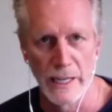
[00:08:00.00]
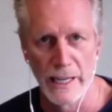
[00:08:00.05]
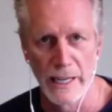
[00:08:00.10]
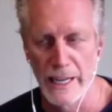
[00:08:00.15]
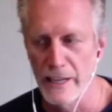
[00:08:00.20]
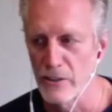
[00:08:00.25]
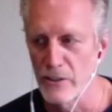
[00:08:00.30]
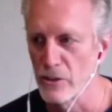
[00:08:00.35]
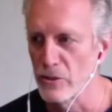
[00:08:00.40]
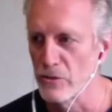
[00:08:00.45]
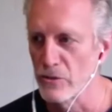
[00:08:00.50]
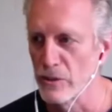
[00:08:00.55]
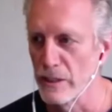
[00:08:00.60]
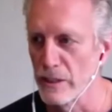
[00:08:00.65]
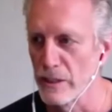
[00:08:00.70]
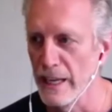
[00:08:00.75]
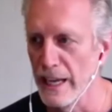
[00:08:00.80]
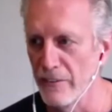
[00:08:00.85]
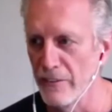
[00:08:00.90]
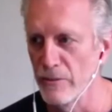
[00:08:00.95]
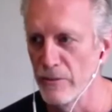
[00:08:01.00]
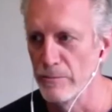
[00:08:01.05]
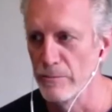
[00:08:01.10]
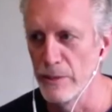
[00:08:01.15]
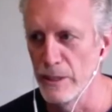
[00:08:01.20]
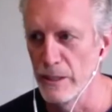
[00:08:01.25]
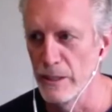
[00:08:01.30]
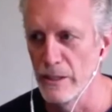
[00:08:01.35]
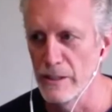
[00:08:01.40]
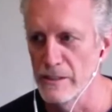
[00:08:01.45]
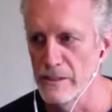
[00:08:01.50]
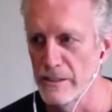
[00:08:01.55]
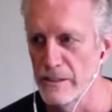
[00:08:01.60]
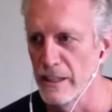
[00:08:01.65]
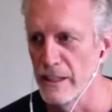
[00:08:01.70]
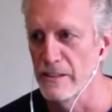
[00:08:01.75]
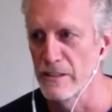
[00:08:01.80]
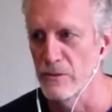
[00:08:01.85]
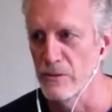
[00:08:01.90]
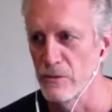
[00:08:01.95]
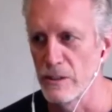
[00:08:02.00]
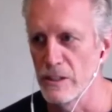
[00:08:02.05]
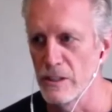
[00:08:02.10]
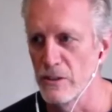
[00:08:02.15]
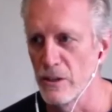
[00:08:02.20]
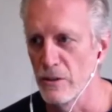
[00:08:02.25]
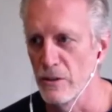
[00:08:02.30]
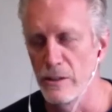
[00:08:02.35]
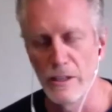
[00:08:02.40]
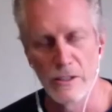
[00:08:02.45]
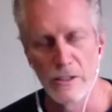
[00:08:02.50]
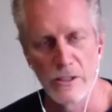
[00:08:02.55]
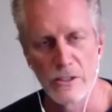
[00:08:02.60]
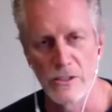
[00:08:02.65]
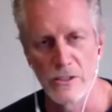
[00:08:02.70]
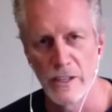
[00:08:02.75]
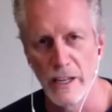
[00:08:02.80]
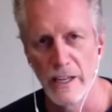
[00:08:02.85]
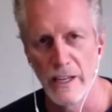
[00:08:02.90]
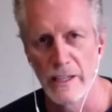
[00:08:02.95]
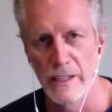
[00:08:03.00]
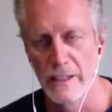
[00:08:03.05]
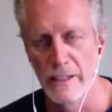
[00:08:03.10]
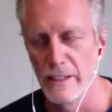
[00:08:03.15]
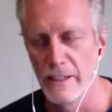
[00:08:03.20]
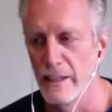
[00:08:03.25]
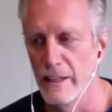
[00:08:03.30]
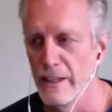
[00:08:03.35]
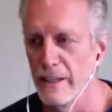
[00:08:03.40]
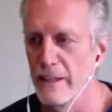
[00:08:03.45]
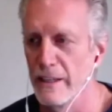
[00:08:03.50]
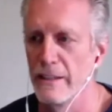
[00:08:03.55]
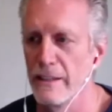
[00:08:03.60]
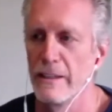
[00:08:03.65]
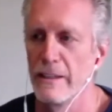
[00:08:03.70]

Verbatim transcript: actors, really haven't been on sets and really don't understand. And